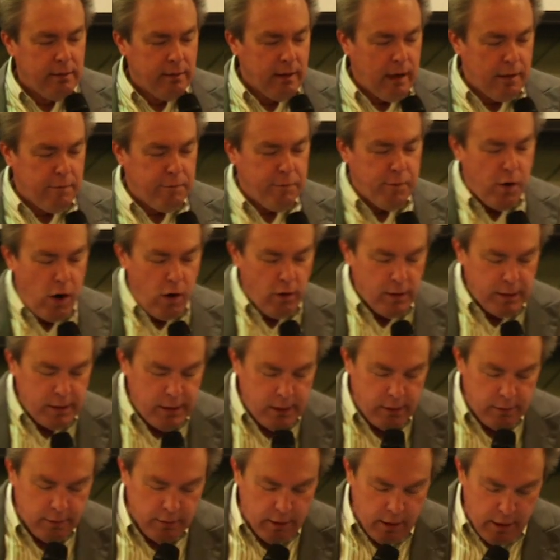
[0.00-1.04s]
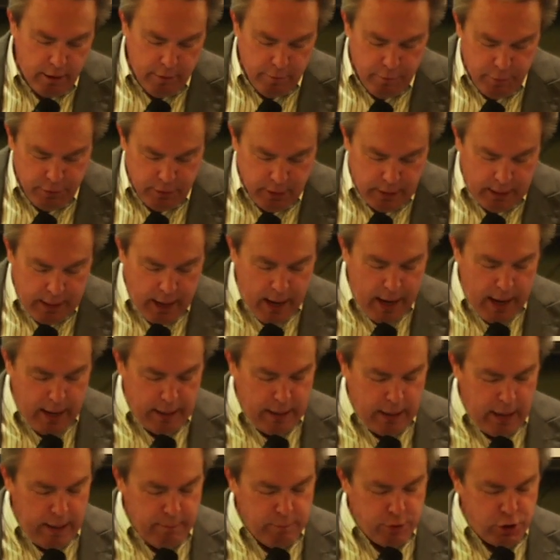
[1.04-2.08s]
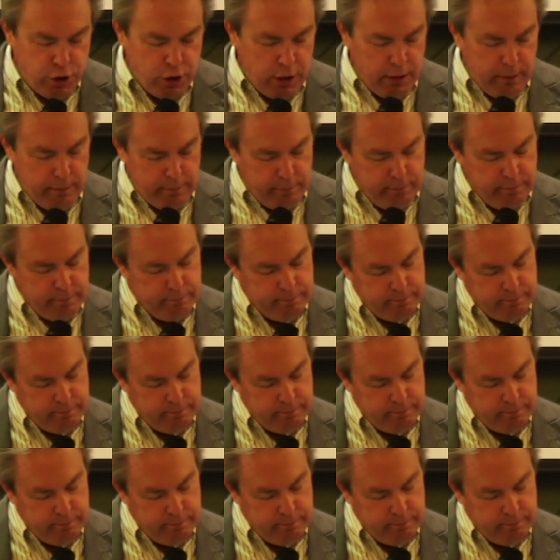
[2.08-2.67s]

I've fallen in love with a guy named Jim.